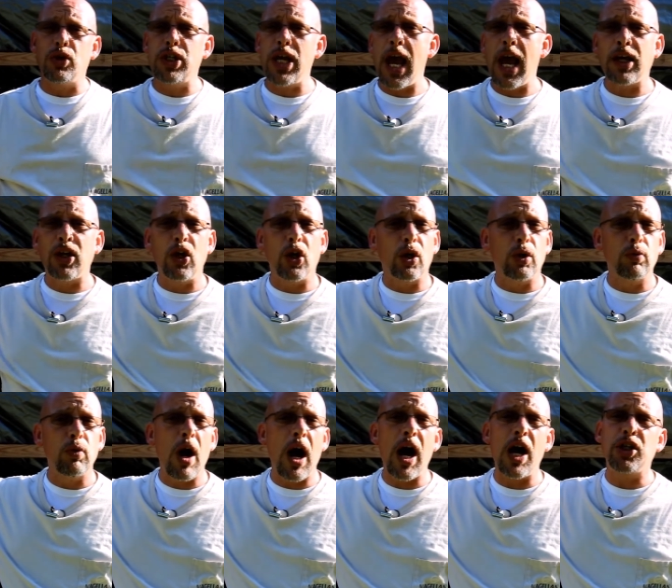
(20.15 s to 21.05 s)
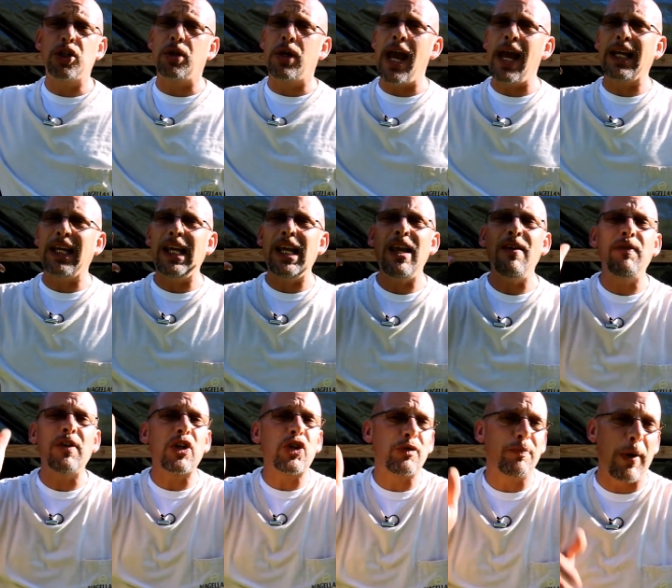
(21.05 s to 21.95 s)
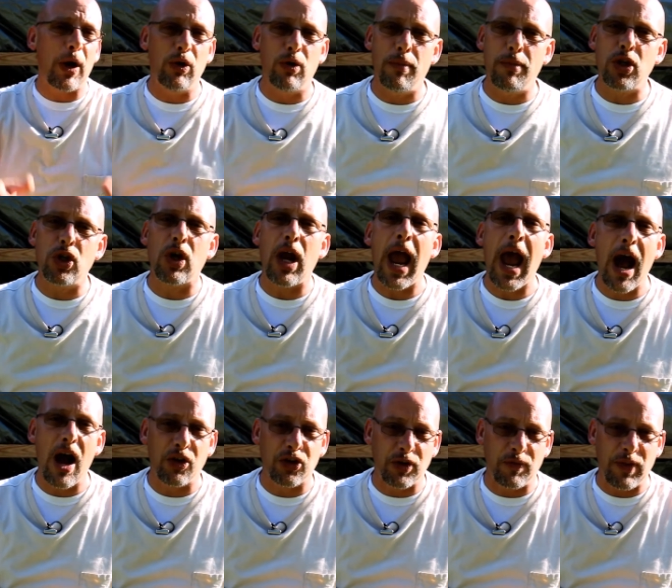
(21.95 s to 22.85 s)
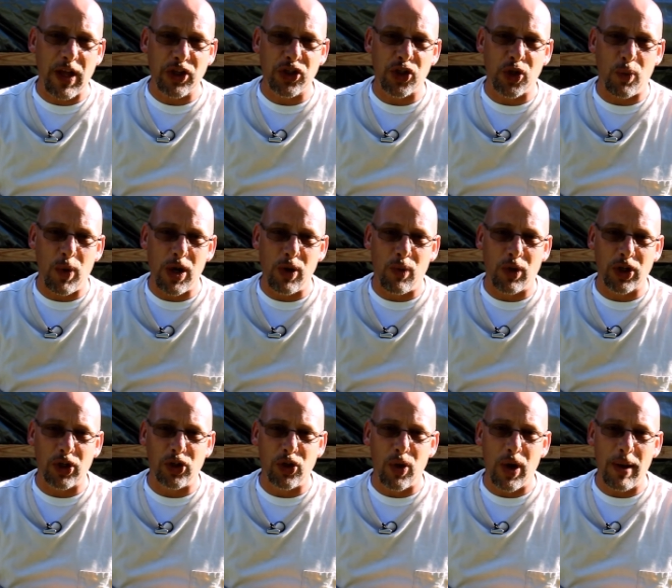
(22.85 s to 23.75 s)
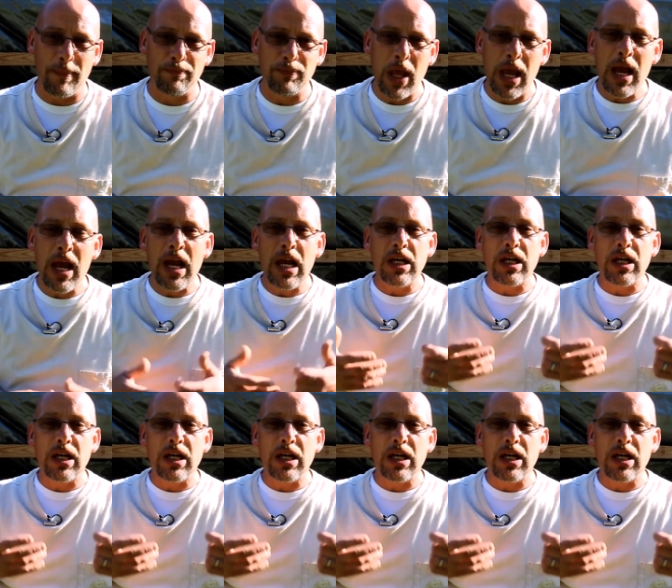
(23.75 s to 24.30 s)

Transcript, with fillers: your deck, your garage, or heck, even a spare room in your house if that's the way you want to do it.